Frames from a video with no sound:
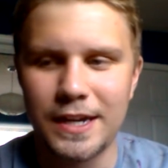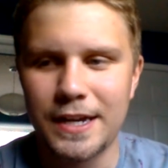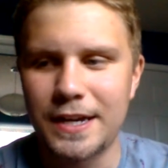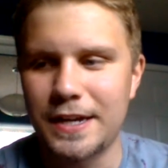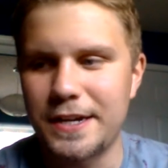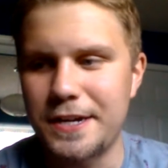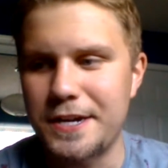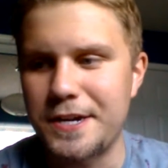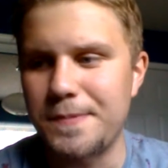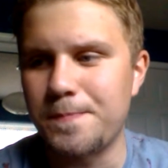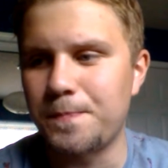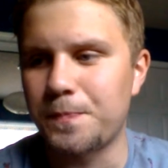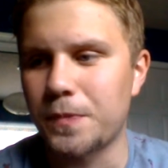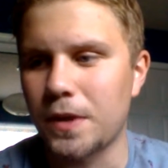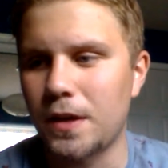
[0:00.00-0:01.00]
I
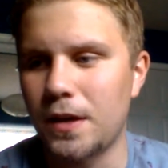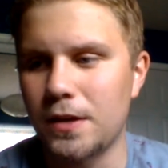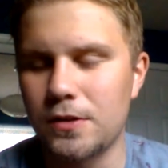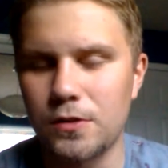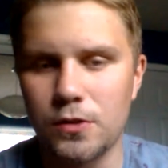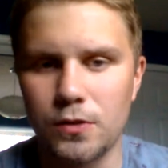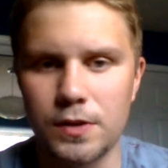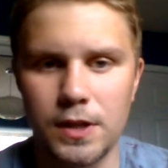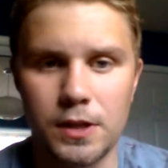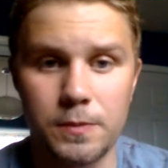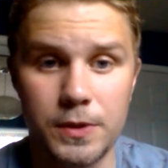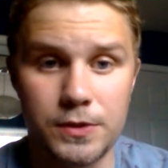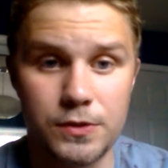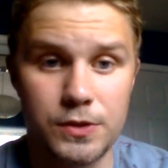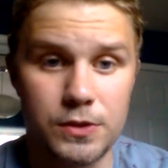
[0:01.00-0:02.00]
don't know, in
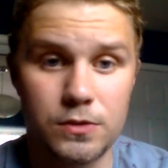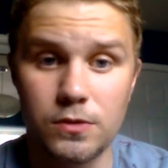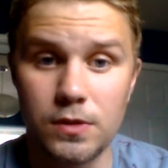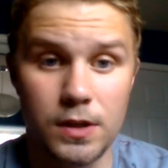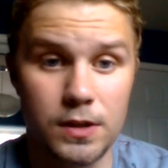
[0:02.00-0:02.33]
elementary school,